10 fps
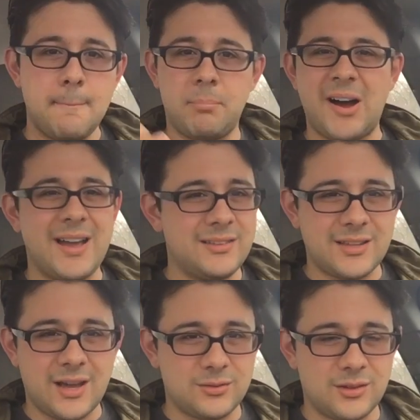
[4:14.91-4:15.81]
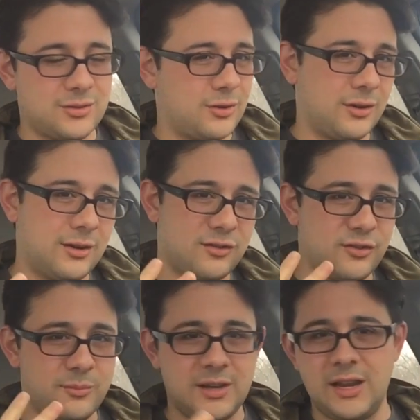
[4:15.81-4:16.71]
buys out the circus
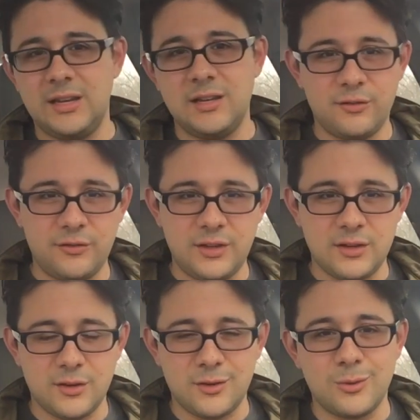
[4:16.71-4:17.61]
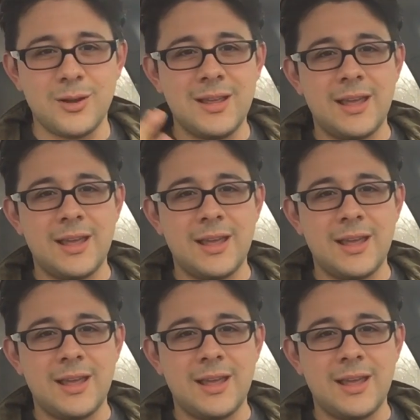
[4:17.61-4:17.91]
from Danny DeVito